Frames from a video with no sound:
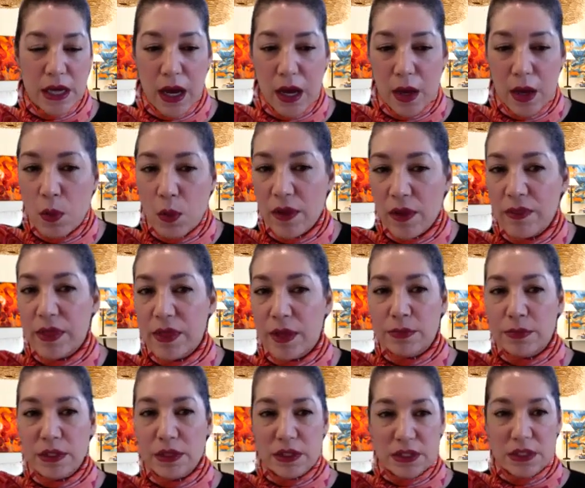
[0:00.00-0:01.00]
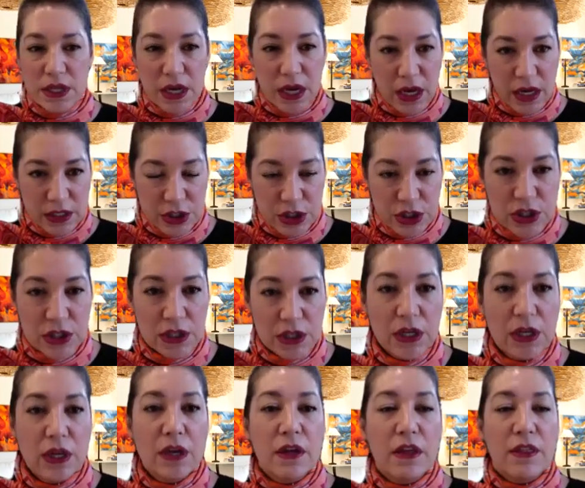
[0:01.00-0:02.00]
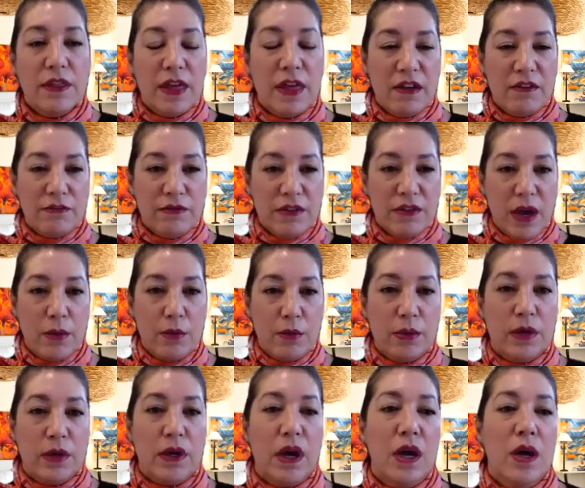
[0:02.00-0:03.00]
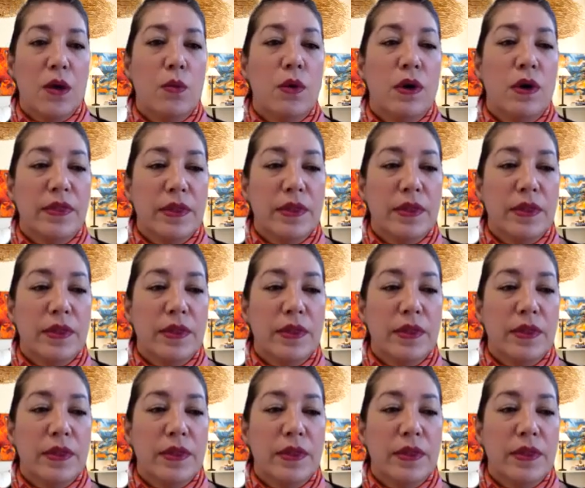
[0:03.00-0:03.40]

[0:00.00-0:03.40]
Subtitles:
I want them to touch that fabric. I want